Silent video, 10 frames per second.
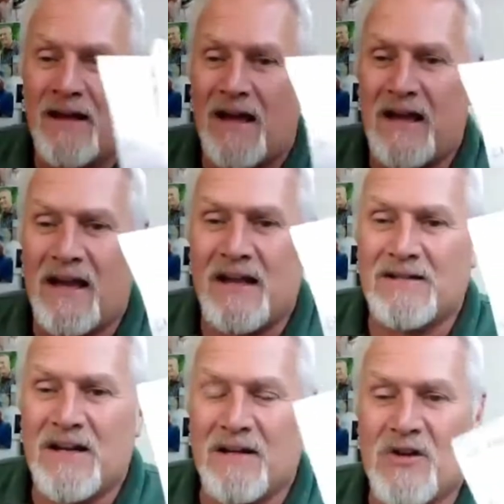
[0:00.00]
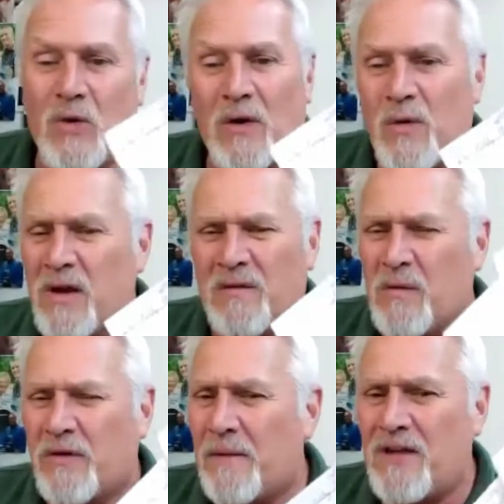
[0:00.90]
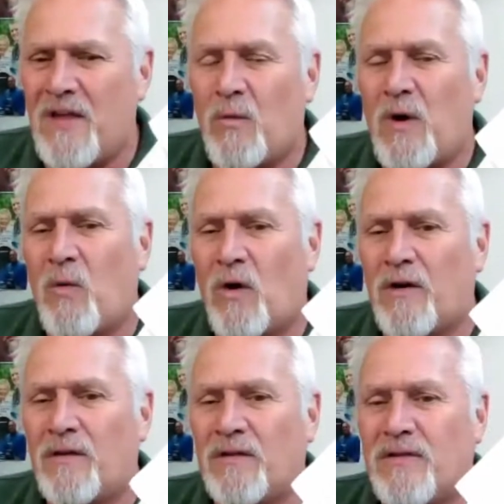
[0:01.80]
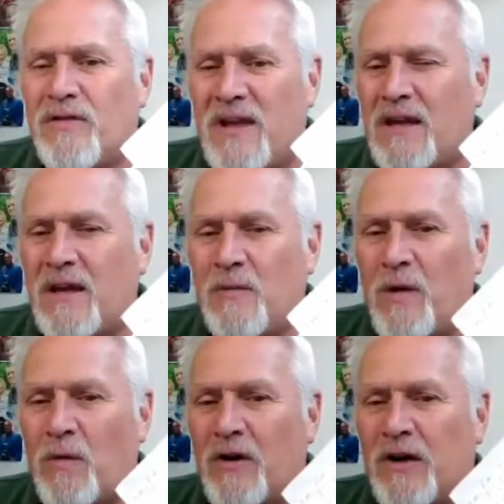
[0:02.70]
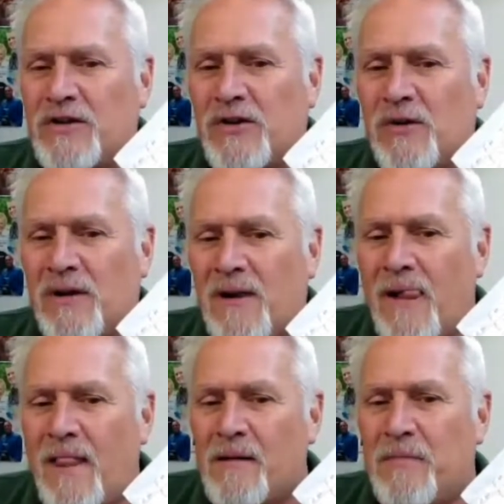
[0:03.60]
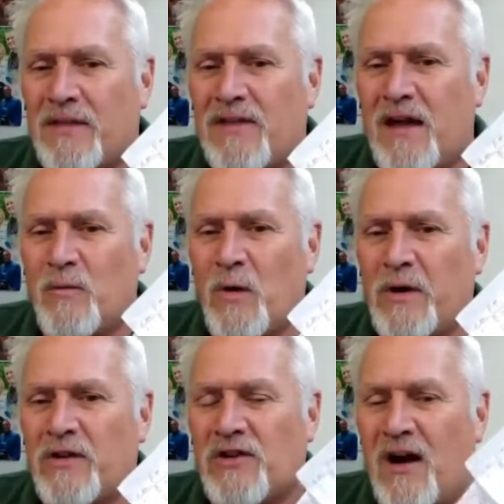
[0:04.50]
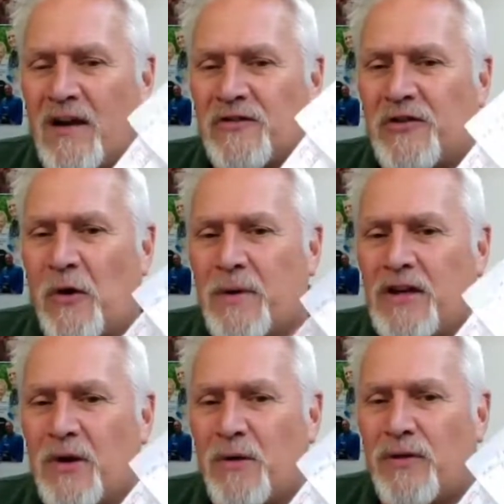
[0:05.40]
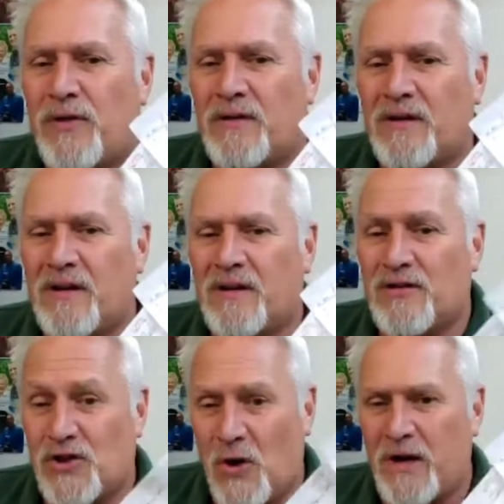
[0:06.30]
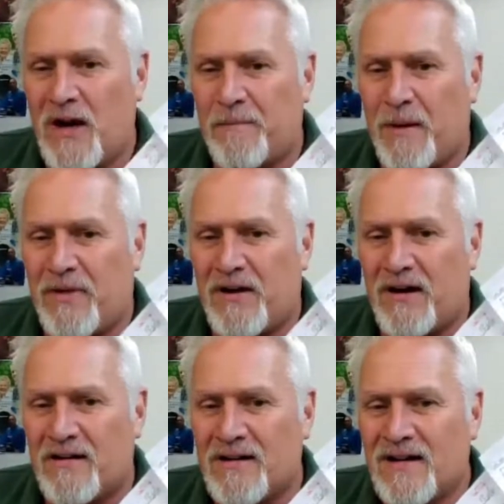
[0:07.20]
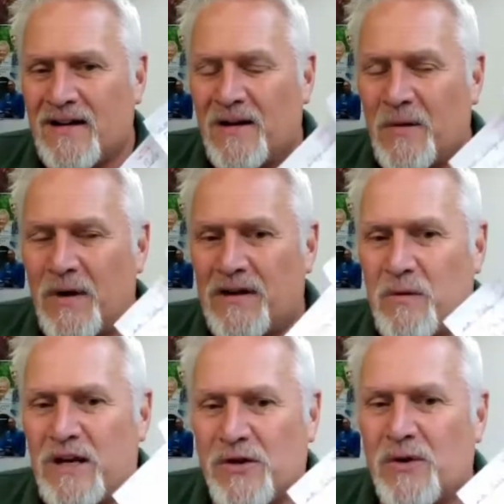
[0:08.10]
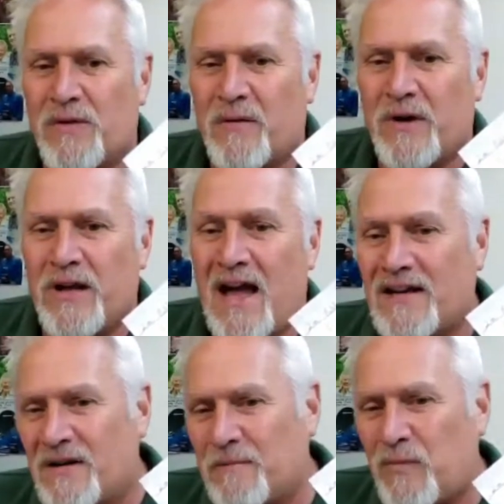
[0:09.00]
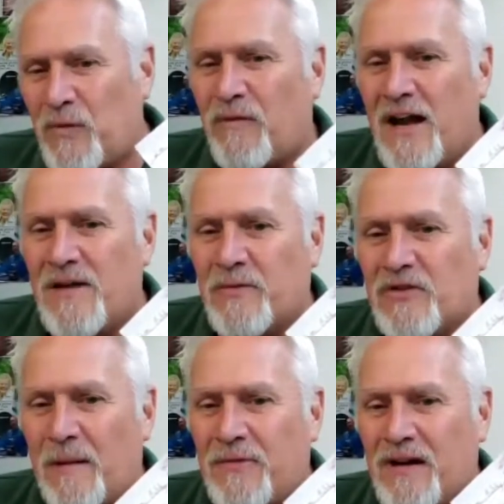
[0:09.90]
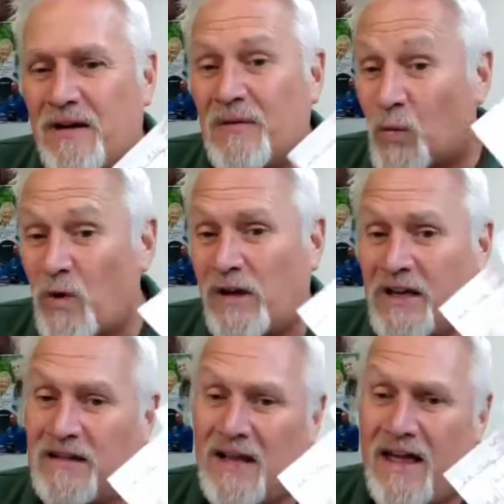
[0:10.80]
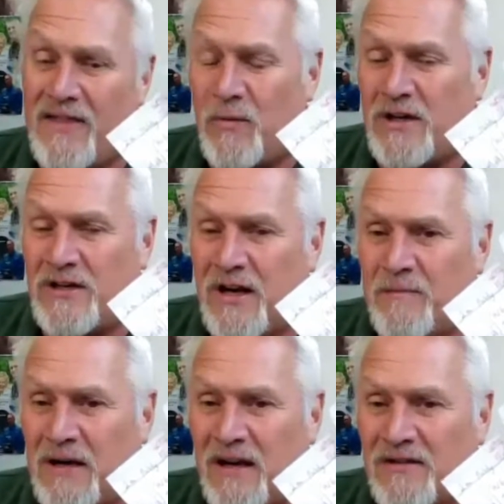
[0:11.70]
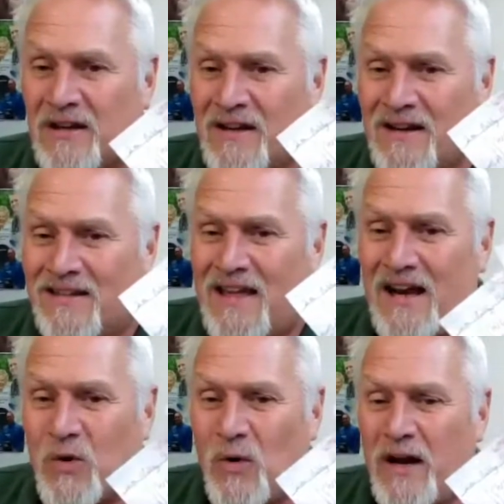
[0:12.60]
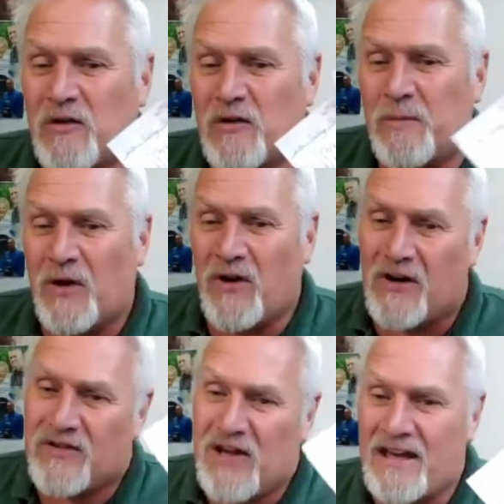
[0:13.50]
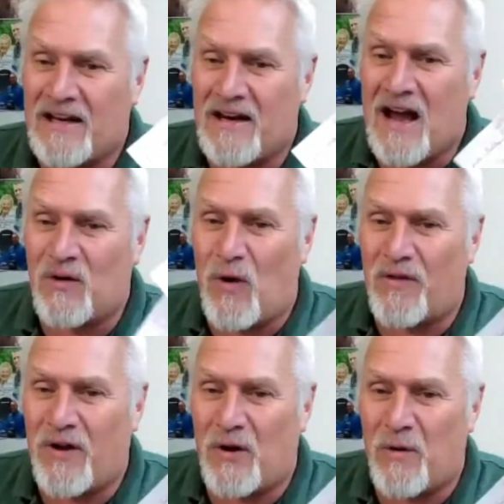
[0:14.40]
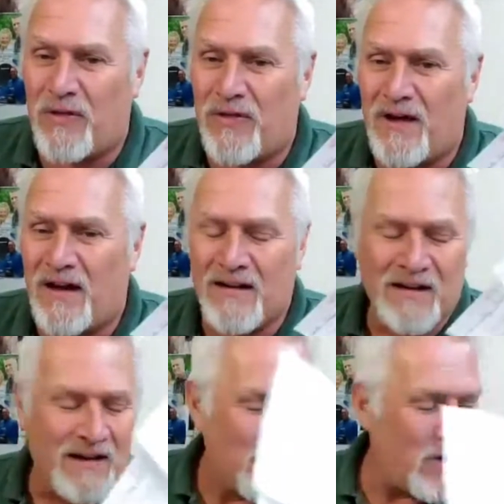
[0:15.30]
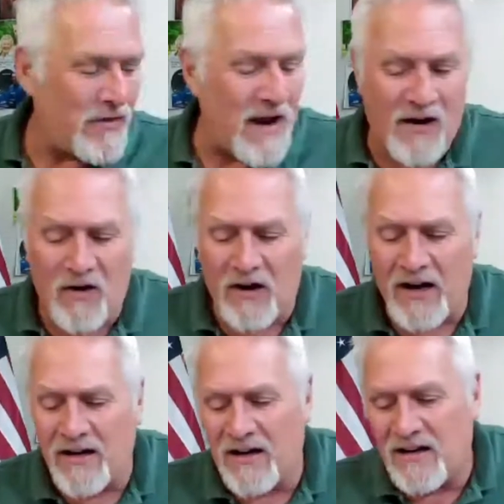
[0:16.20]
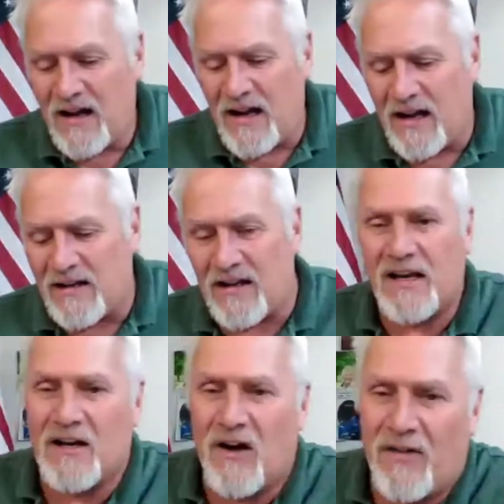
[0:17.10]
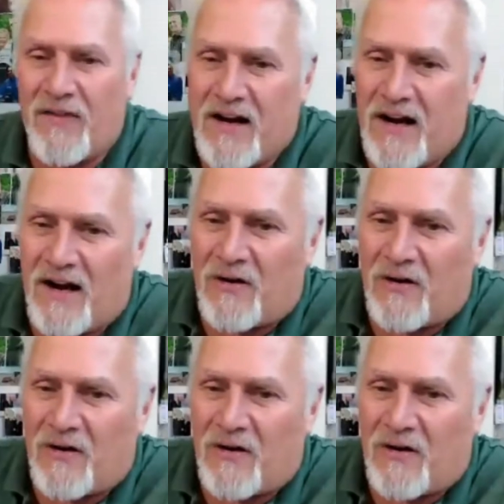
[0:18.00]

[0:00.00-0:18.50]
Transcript: And uh, we, was something that we weren't thinking we were going to do, but then when we saw so many youth showing up up there, we we knew that we had to provide them something, and really glad that we did because they had a great experience hanging out over there with uh, with Aaron and uh, getting on the air.